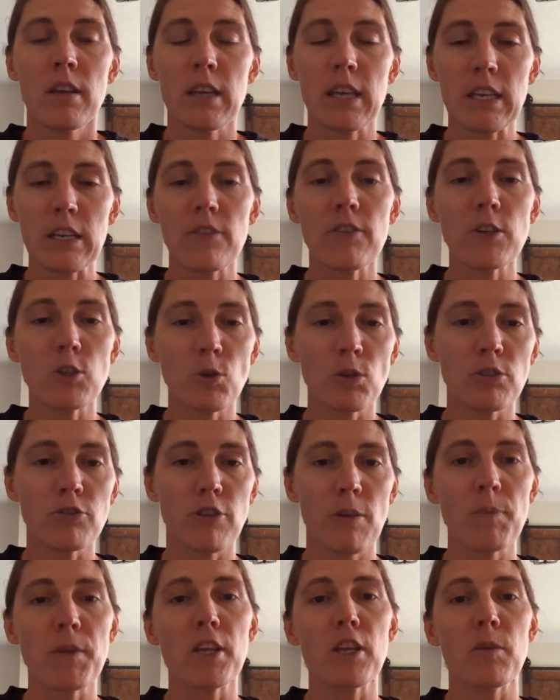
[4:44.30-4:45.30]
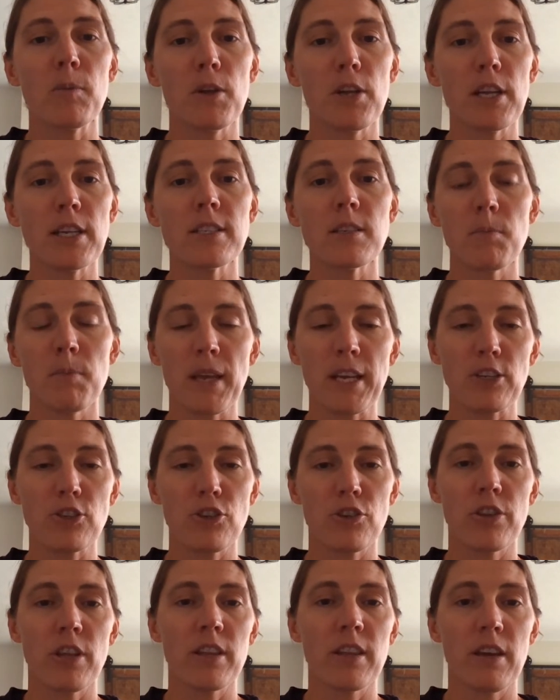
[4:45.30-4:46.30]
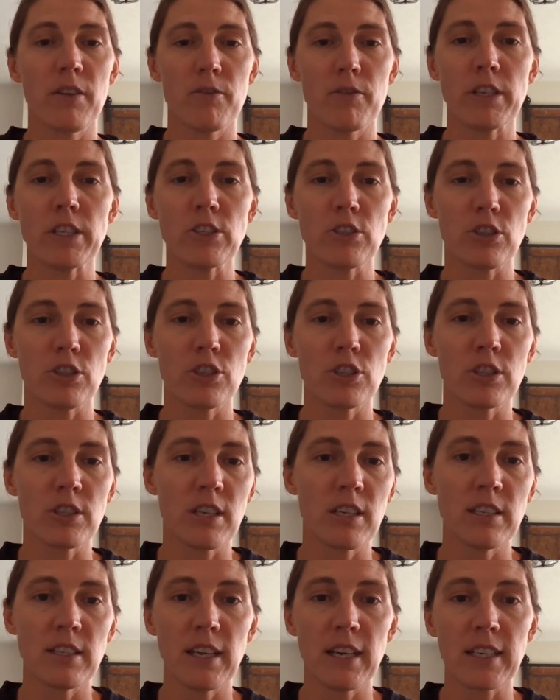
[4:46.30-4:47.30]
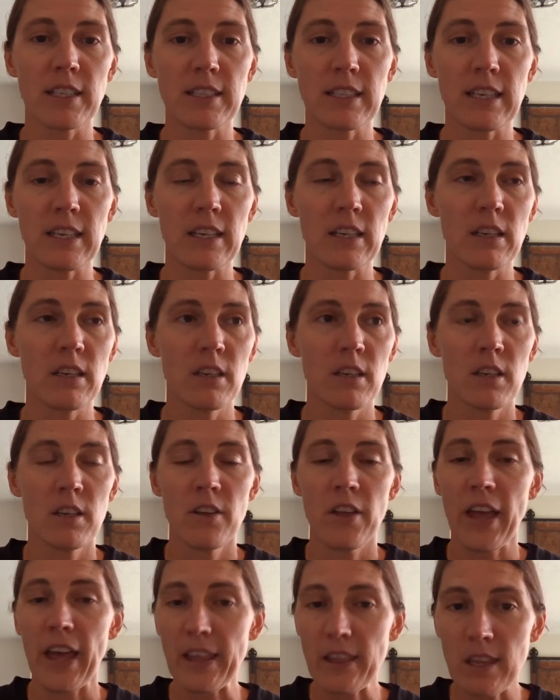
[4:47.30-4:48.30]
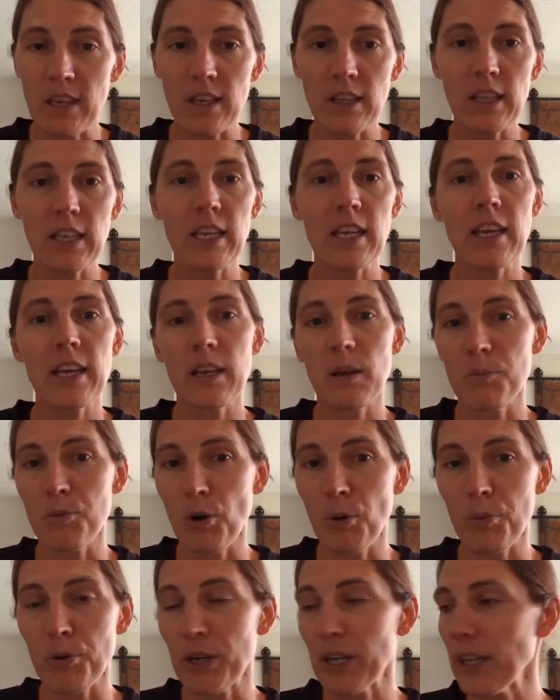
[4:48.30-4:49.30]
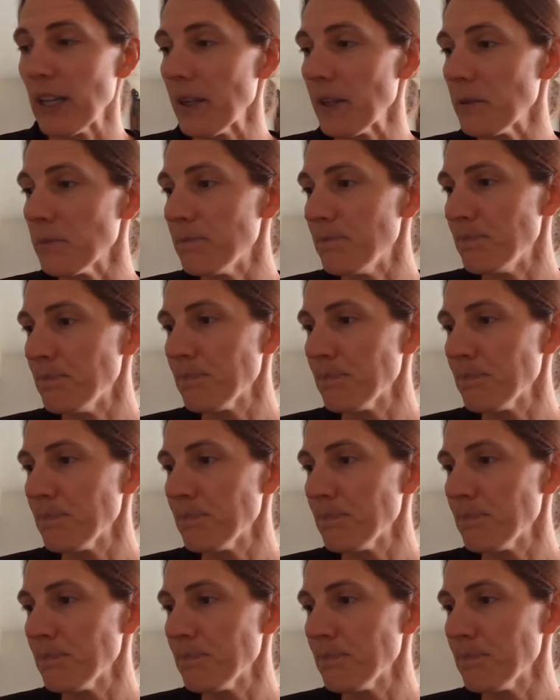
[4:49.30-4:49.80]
individuals from the community to make sure that that research is conducted ethically and appropriately.